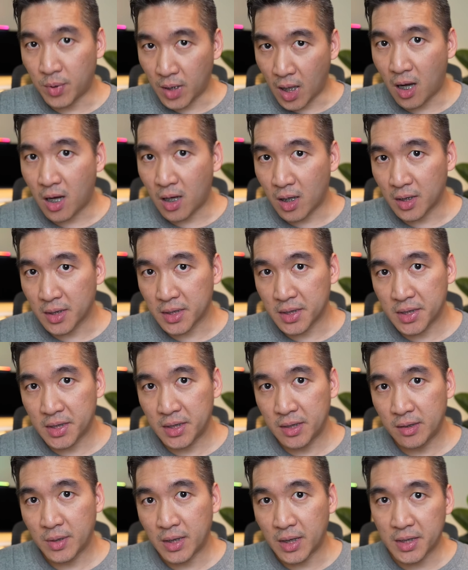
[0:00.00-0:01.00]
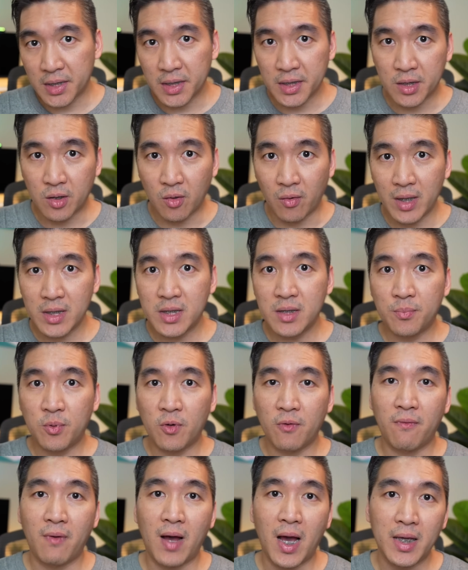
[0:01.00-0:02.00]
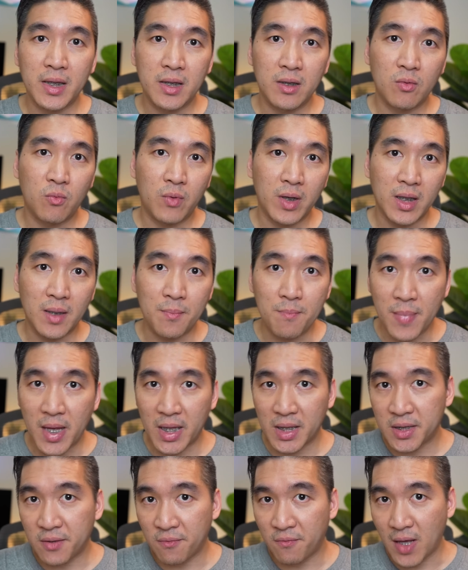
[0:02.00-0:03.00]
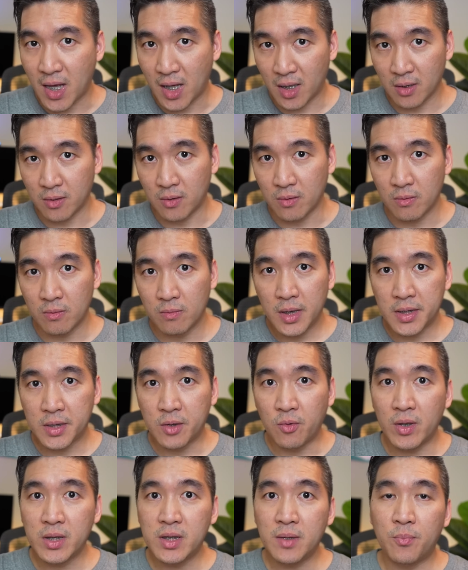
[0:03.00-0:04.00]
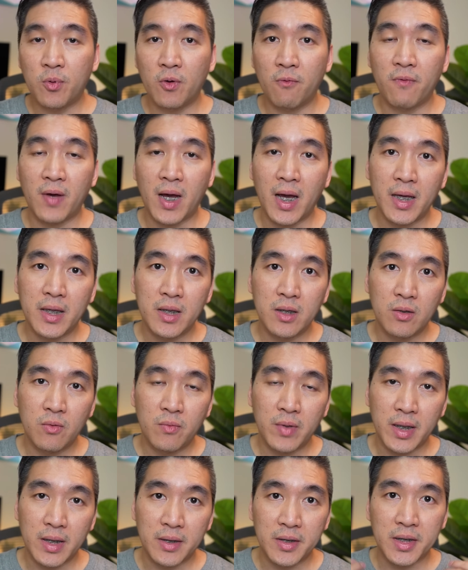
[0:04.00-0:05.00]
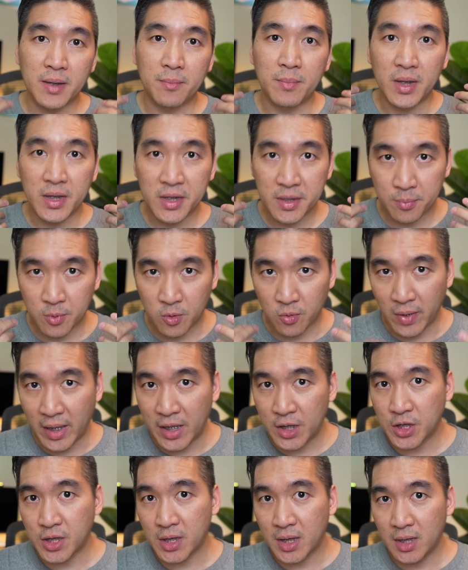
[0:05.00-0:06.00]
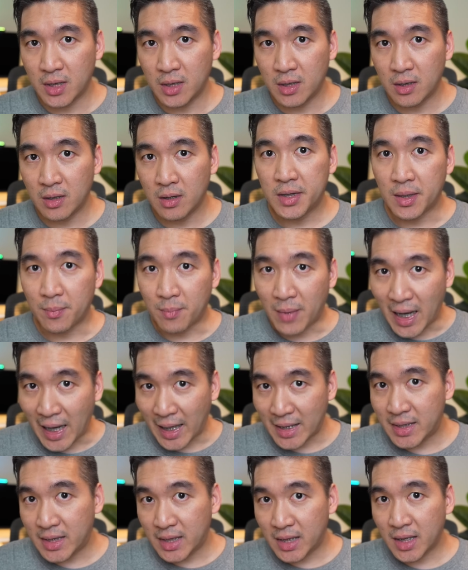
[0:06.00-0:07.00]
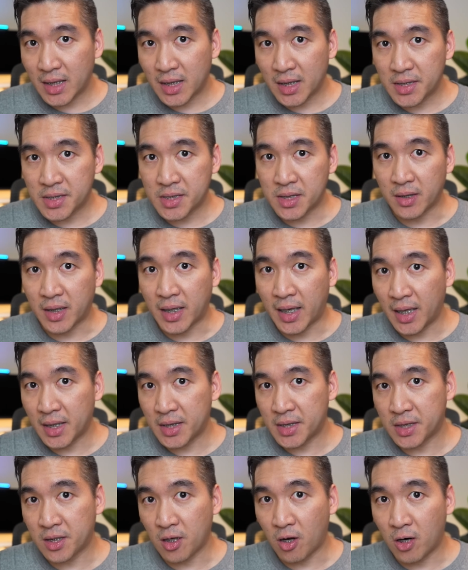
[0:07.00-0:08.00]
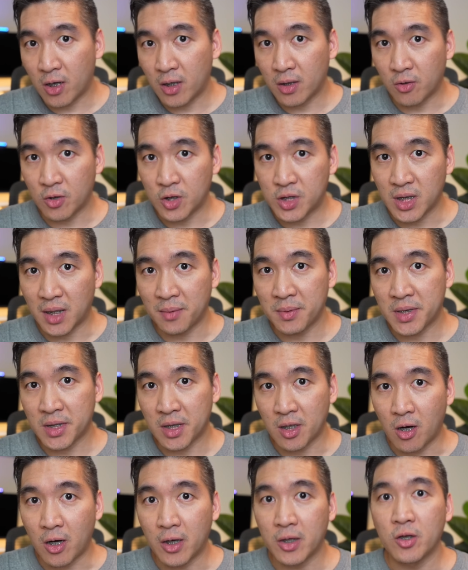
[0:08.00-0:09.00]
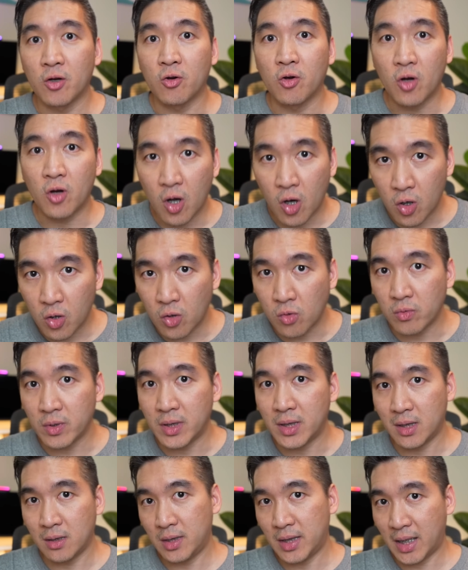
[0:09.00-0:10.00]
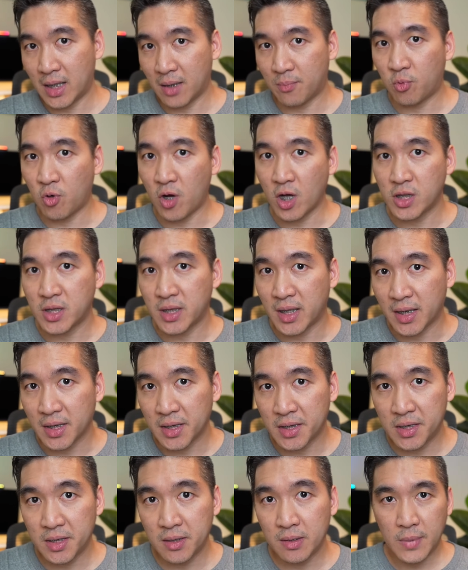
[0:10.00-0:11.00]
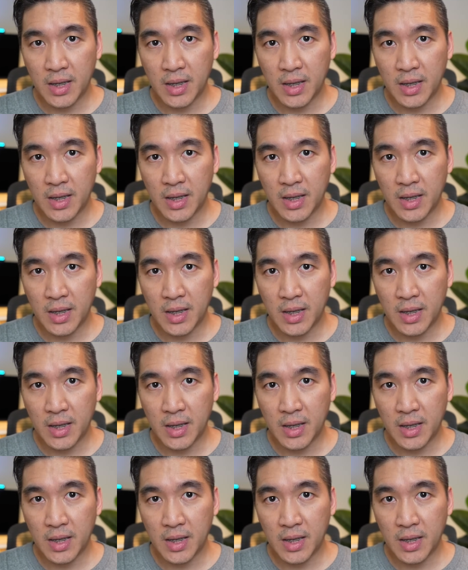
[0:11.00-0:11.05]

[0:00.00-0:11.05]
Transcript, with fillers: blogs because it's going to provide you with immense value. It's going to provide you with some inspiration, some ideas to kickstart or jumpstart your own data projects.